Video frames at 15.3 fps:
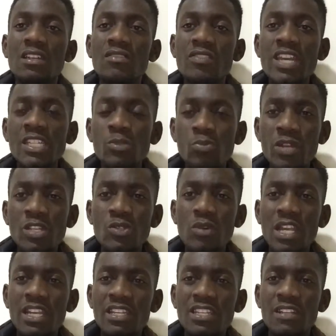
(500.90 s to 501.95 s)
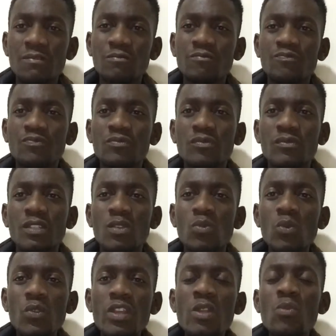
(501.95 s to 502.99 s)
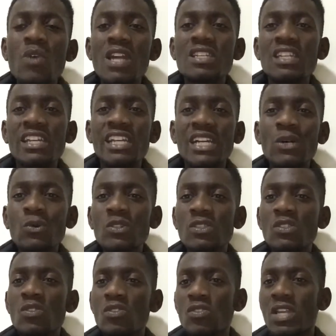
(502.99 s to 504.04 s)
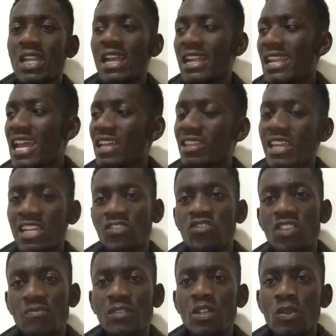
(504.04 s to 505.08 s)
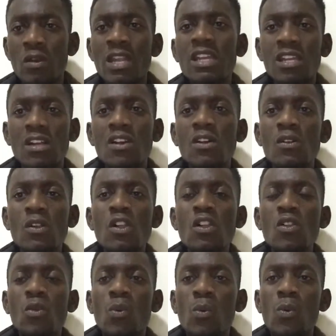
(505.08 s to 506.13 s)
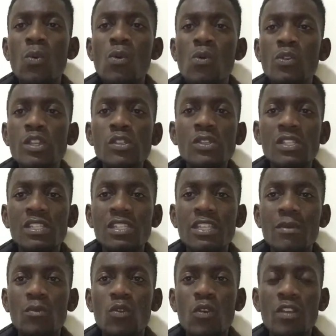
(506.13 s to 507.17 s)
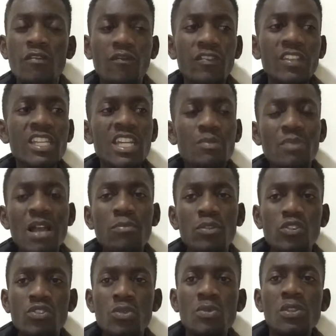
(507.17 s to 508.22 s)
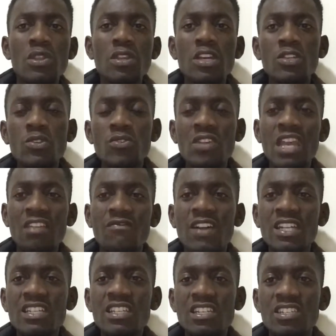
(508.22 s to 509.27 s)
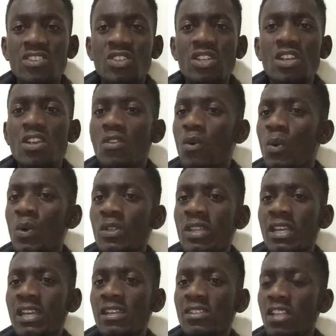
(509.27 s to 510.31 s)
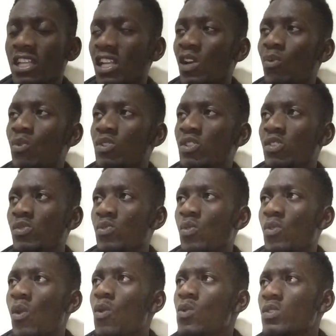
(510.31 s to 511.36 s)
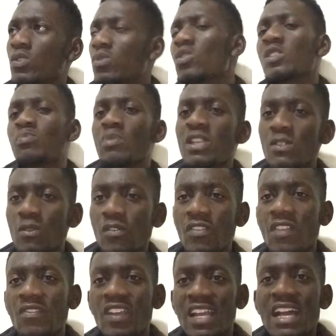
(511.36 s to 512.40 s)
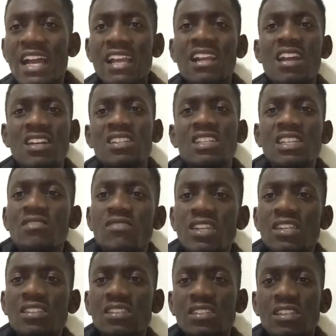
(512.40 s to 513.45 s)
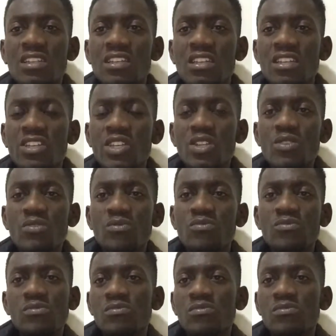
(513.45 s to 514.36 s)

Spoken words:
their spirituality, who then want a girl who's not on neither extreme. They don't want a girl who uses the convenient Bible truth to their advantage, or the girl who's so spiritual that the guy can't even, you know,